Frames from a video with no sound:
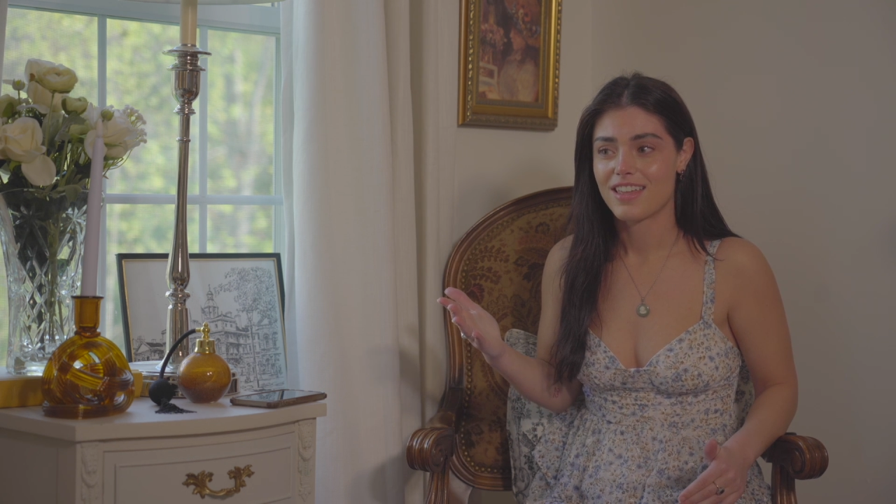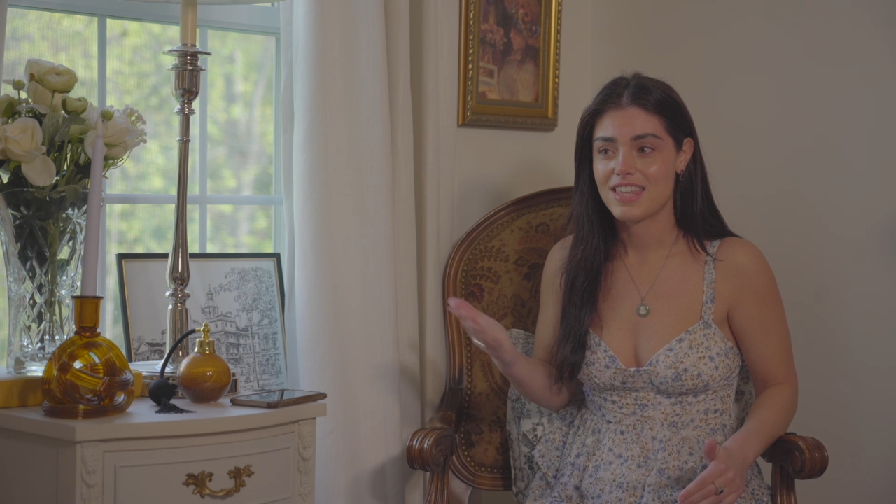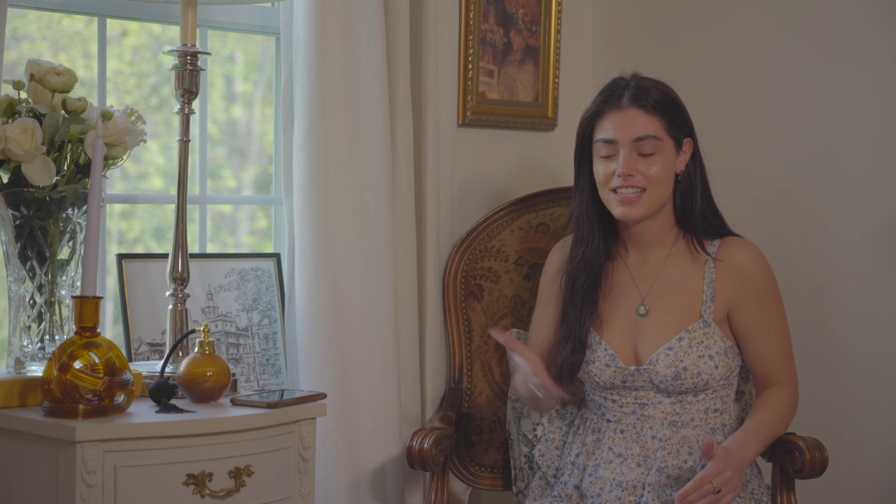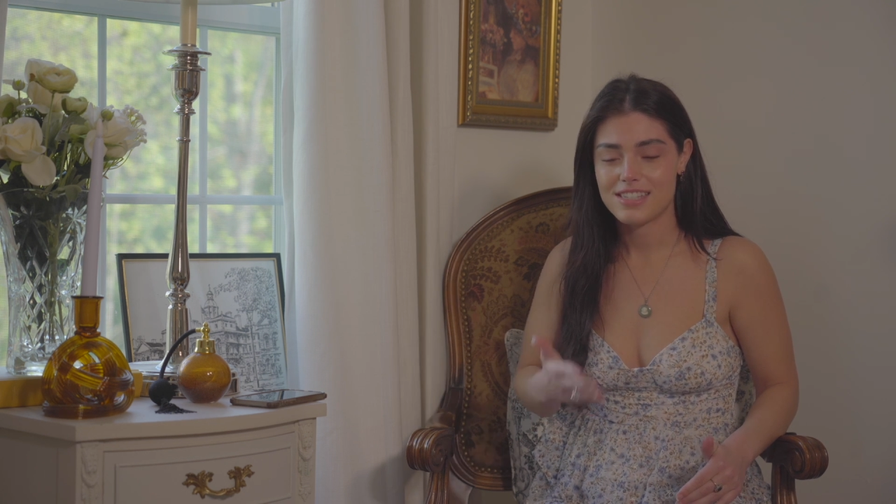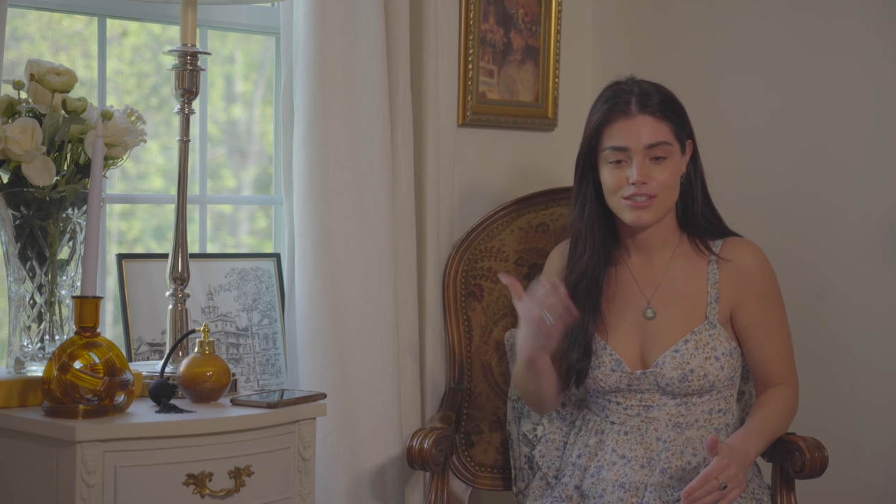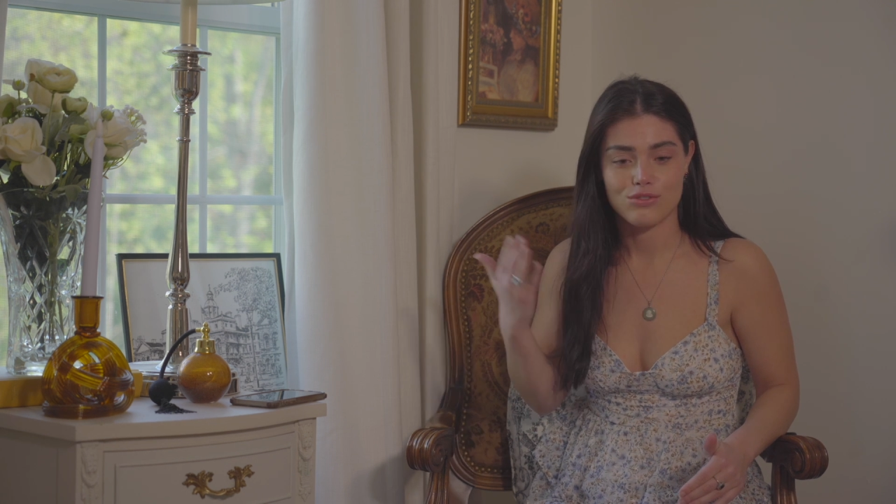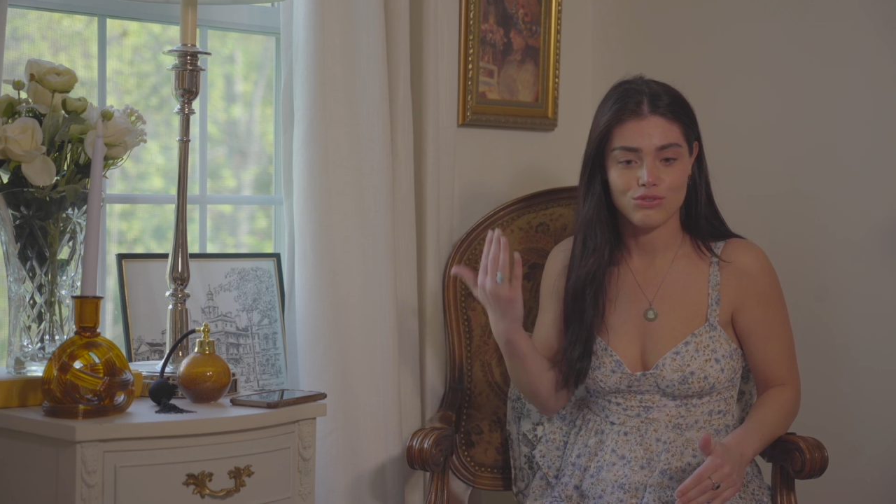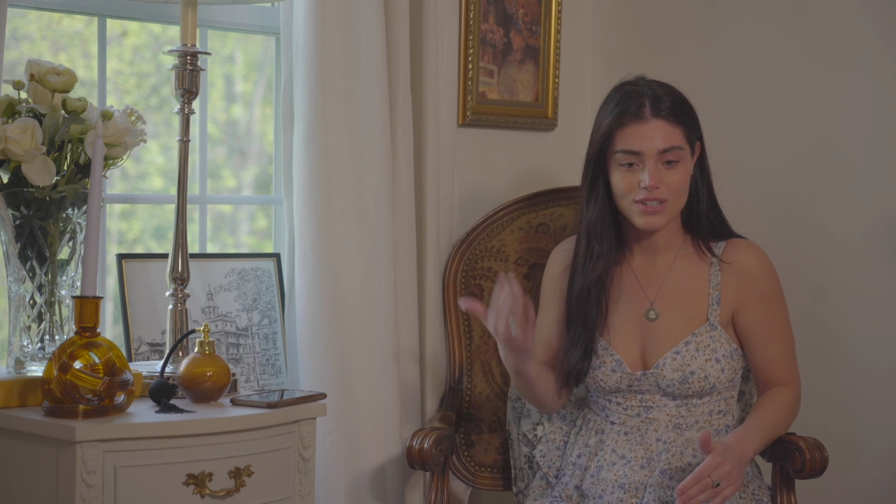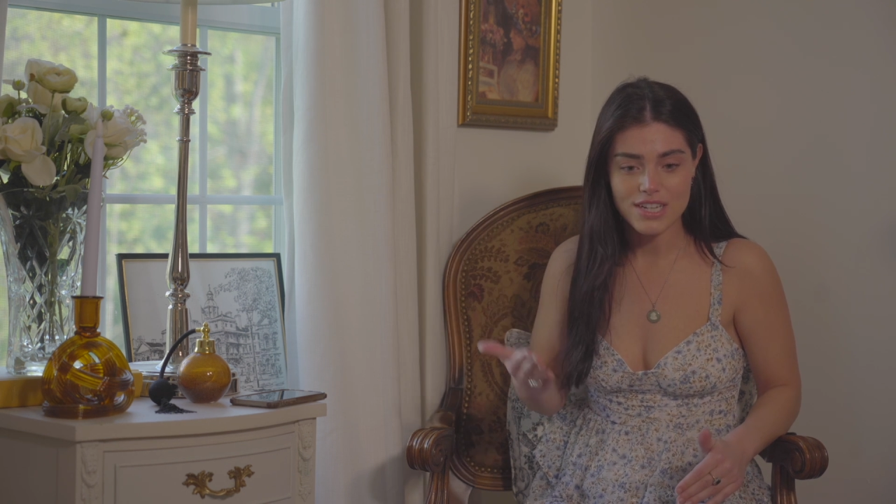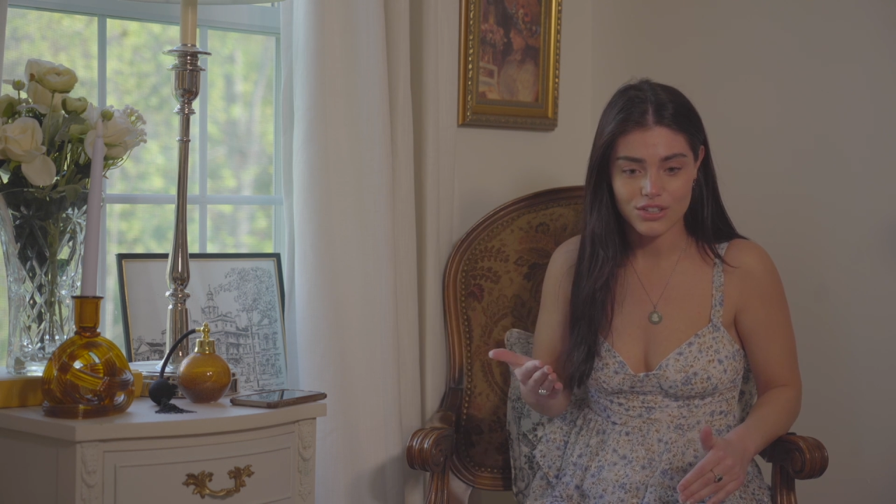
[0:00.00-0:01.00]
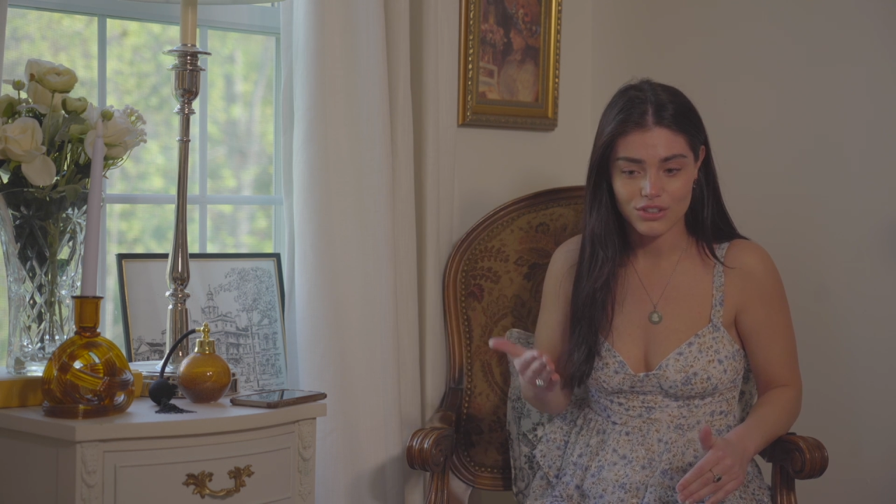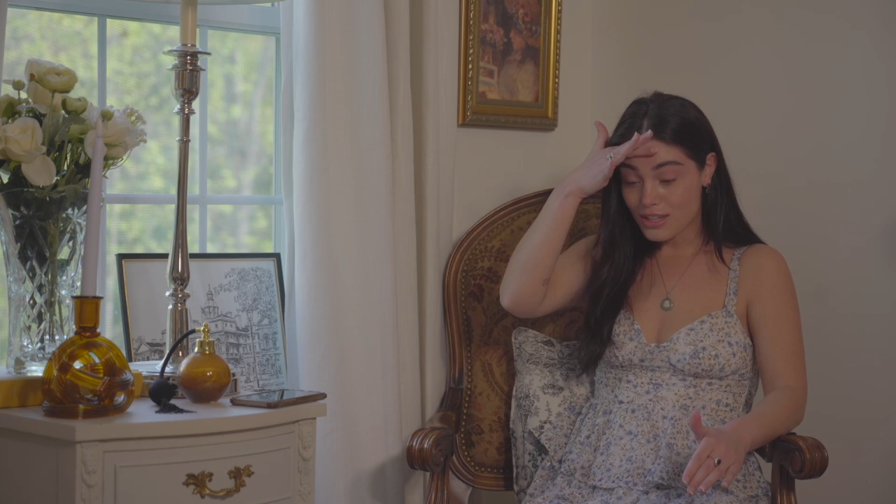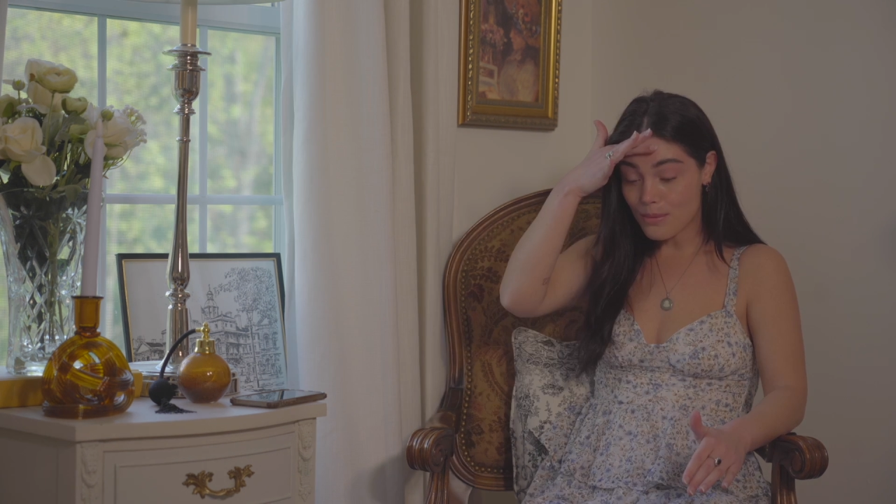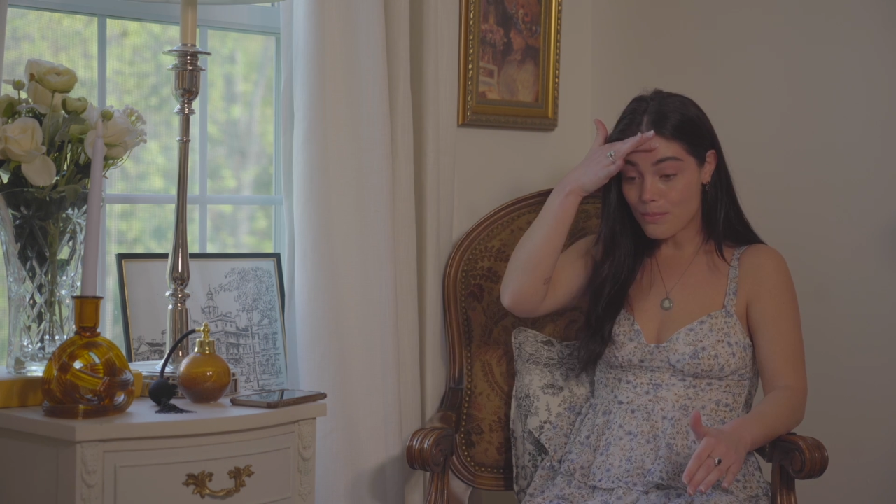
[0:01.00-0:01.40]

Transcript: This is real. The